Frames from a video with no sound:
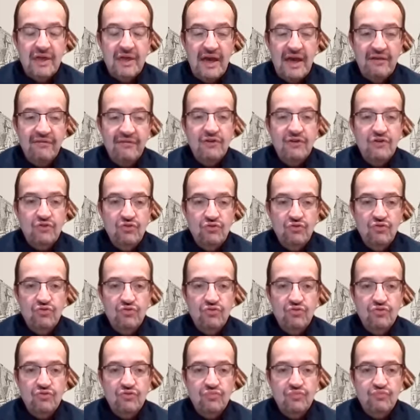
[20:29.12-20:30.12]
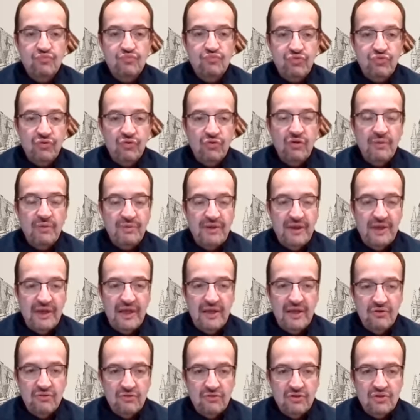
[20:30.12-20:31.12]
having to use programming
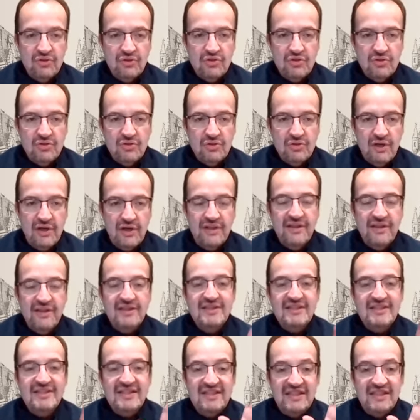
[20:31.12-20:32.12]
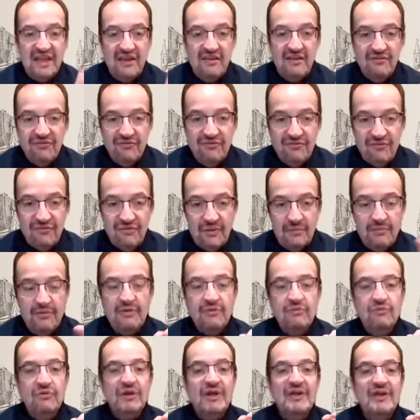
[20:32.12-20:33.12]
language? Are they safe? I
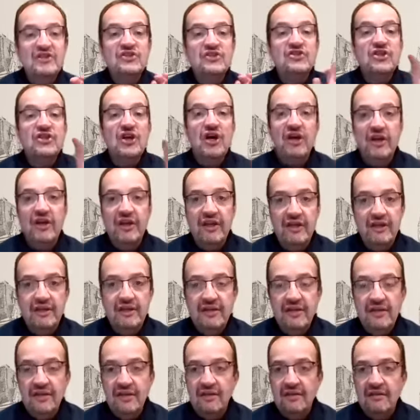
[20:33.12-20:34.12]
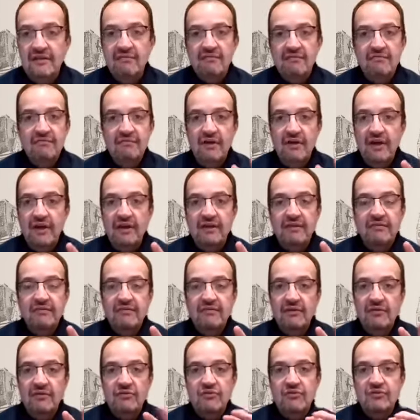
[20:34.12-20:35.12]
mean, when I started, right,
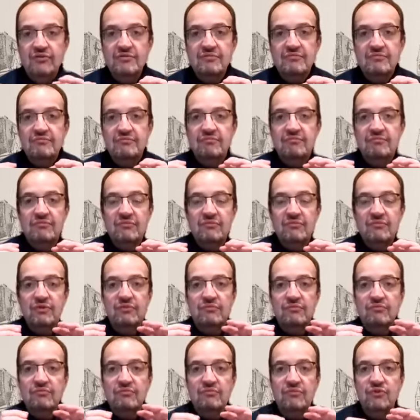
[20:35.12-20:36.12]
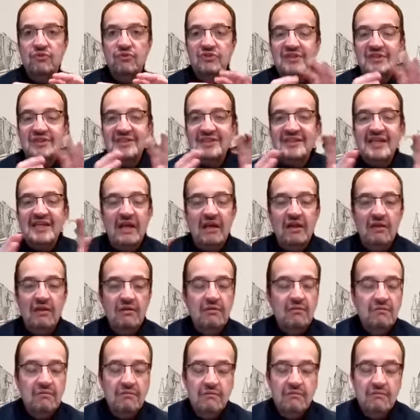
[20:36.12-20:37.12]
we use
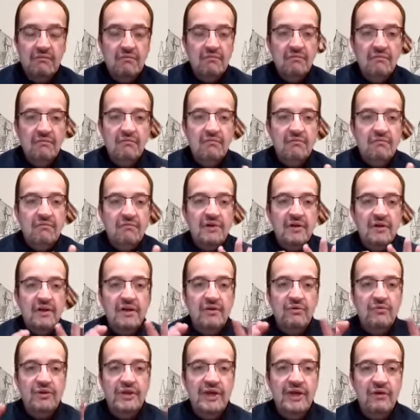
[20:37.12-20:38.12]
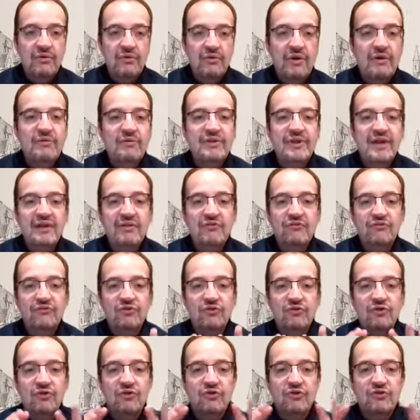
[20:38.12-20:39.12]
Excel, and we got away with that for
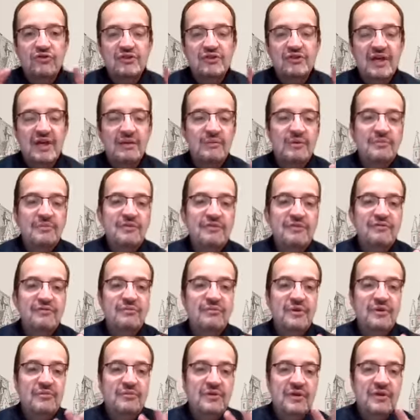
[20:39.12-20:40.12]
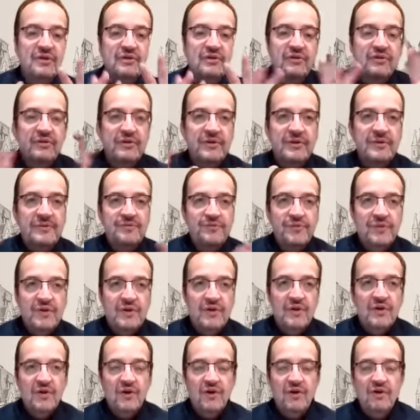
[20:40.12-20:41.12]
the longest time. Maybe
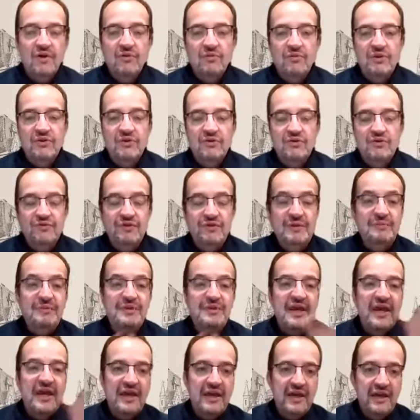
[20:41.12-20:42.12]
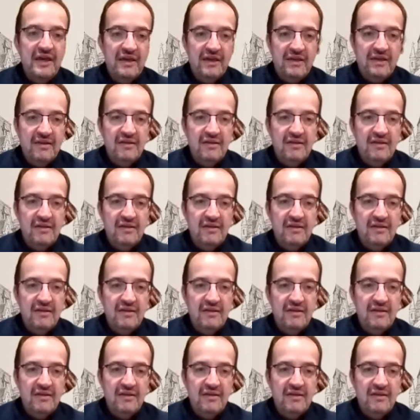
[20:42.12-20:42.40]
we use VBA,